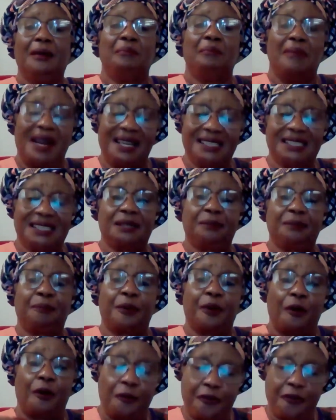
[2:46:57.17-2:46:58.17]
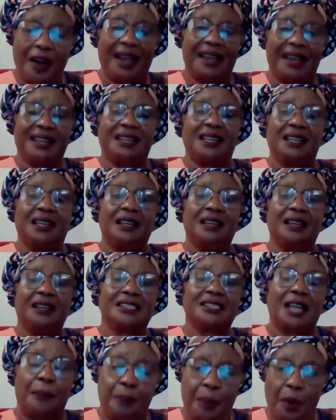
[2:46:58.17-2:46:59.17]
must provide
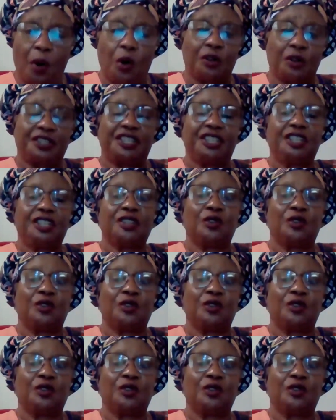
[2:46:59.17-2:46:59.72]
support